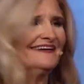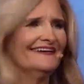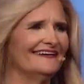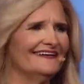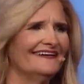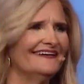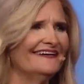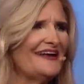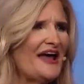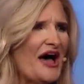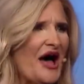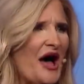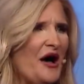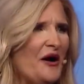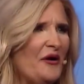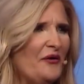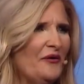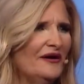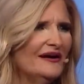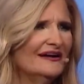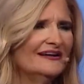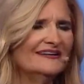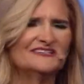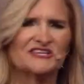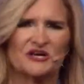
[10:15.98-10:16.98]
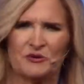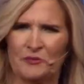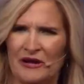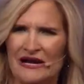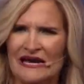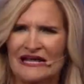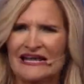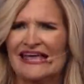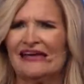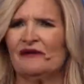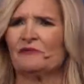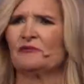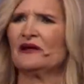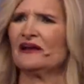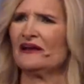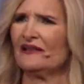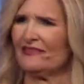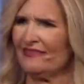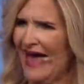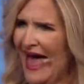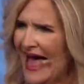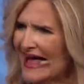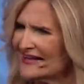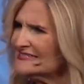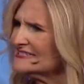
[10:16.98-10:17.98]
You know, do you want to get rid of
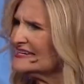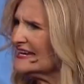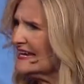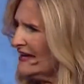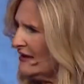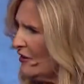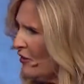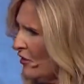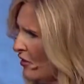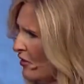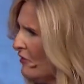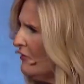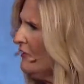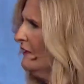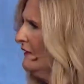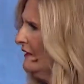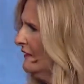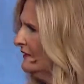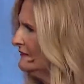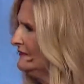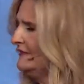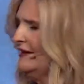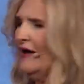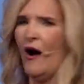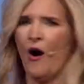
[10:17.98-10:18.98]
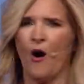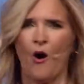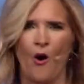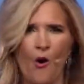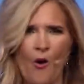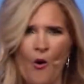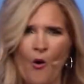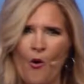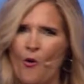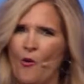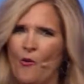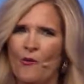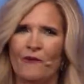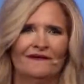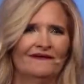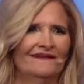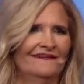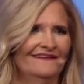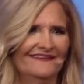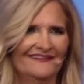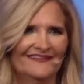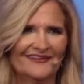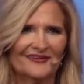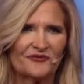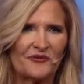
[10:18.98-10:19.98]
that deal? No,
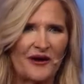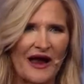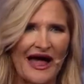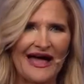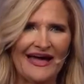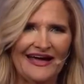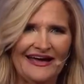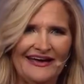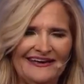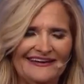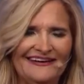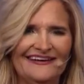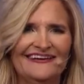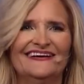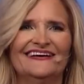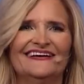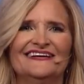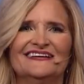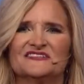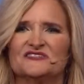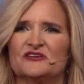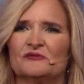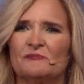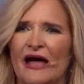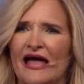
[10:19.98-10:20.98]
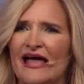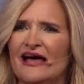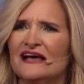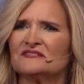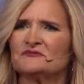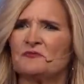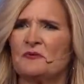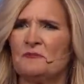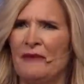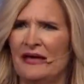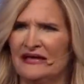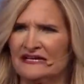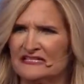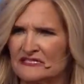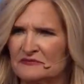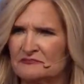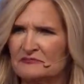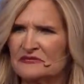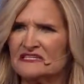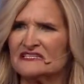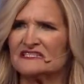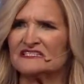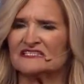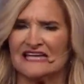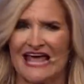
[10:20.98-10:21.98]
right? So my husband makes
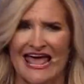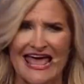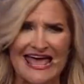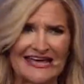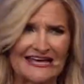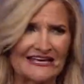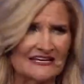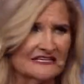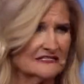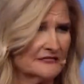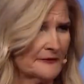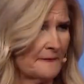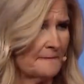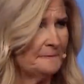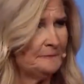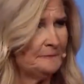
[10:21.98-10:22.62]
mistakes.